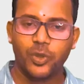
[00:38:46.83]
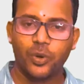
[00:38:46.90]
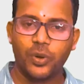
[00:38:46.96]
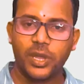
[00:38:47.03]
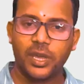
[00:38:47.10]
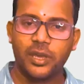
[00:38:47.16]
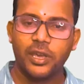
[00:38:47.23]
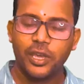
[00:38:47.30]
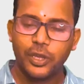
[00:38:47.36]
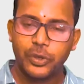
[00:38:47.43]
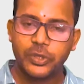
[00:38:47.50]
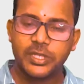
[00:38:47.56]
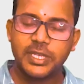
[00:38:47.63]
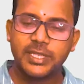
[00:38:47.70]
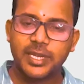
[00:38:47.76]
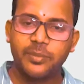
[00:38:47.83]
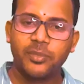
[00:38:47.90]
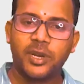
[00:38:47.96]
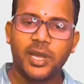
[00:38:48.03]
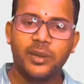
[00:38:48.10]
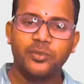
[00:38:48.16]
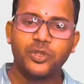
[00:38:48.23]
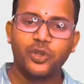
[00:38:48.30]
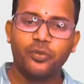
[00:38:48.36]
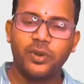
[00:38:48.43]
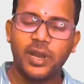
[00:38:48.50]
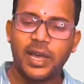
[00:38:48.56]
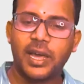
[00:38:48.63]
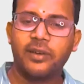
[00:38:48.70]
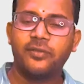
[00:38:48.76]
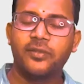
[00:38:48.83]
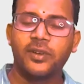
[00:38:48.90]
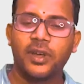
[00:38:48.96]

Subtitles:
Okay, you see, sometimes you will have